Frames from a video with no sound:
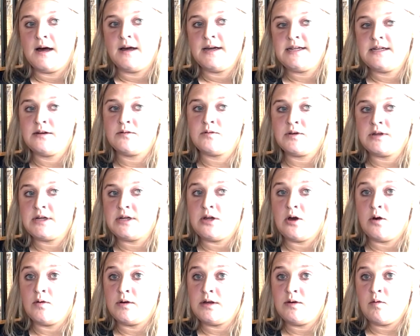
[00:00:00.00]
he didn't really
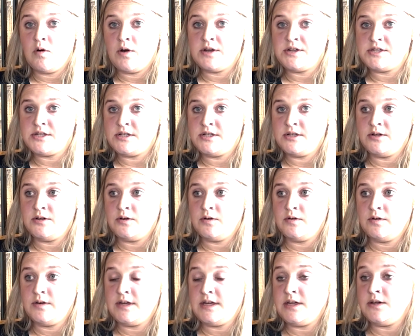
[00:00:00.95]
know what he wanted to
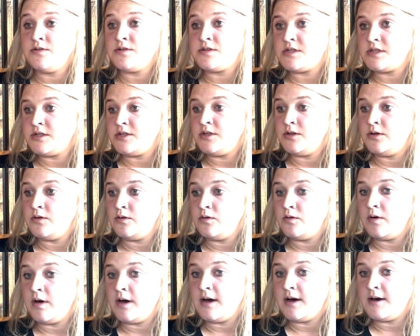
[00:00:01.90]
do. He used
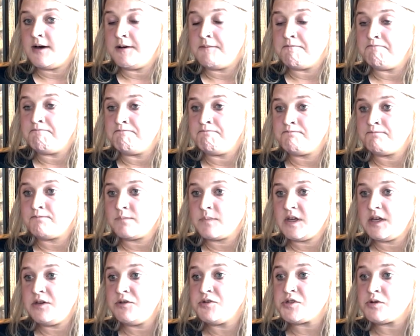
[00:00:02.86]

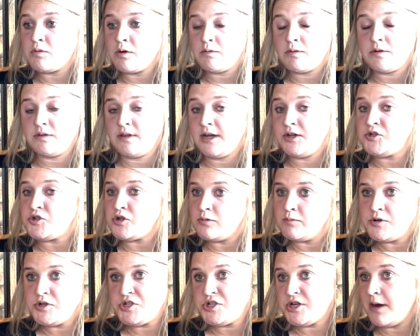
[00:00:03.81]
to work with like
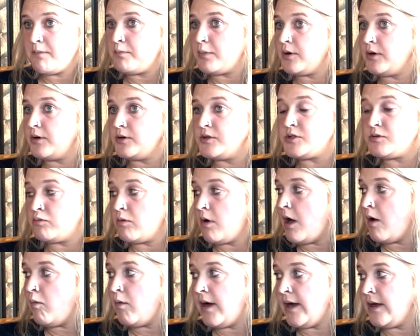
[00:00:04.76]
German Shepherds,
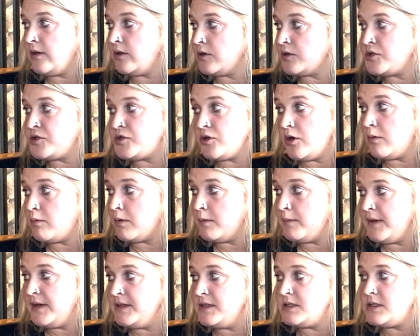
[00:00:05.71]
Rottweilers,
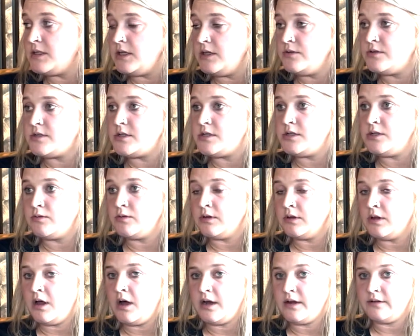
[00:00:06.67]
Dobermans. He used to do a
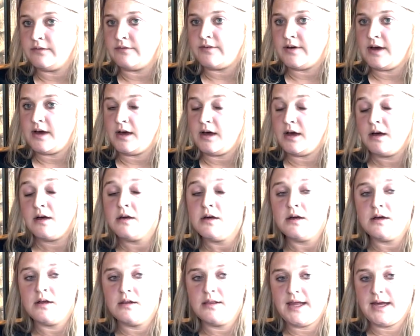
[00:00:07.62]
lot of
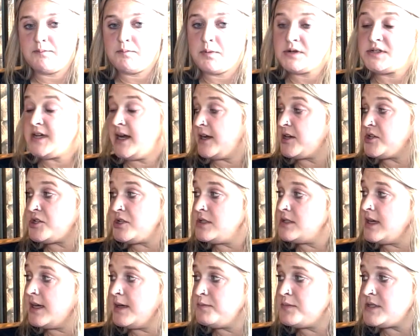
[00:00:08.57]
like protection
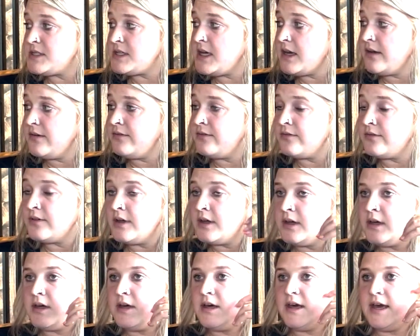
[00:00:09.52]
type stuff,
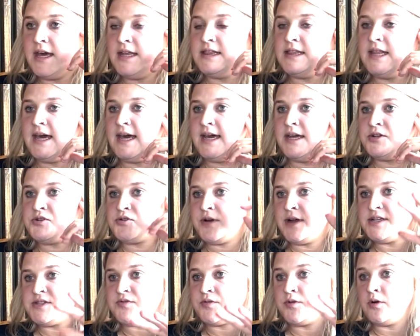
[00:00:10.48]
and then
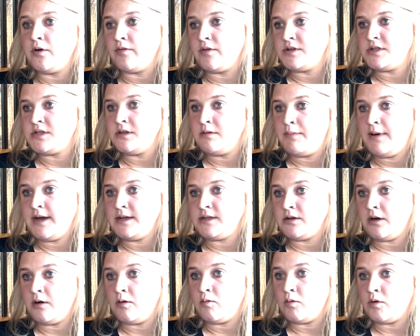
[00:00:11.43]
transferred over into the pet
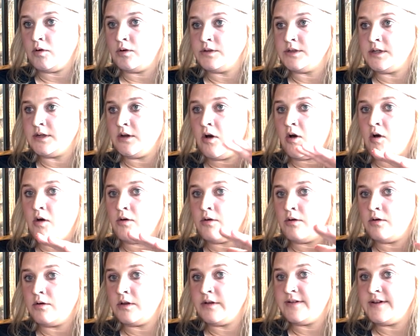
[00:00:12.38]
dog world. And
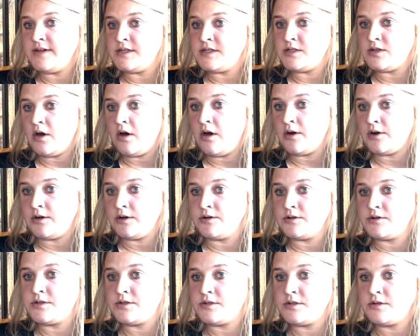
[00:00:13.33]
all of his
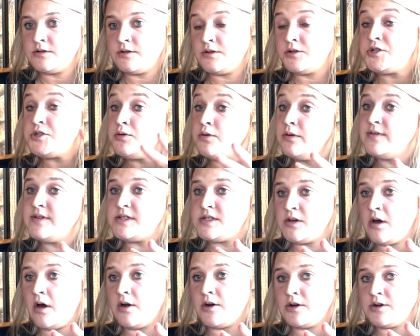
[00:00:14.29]
daughters, or two of his
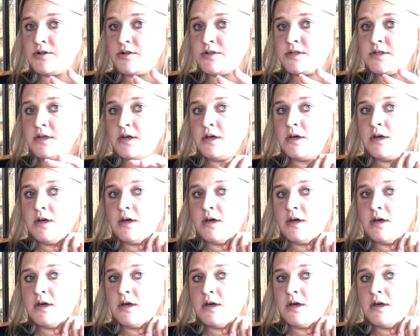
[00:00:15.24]
daughters,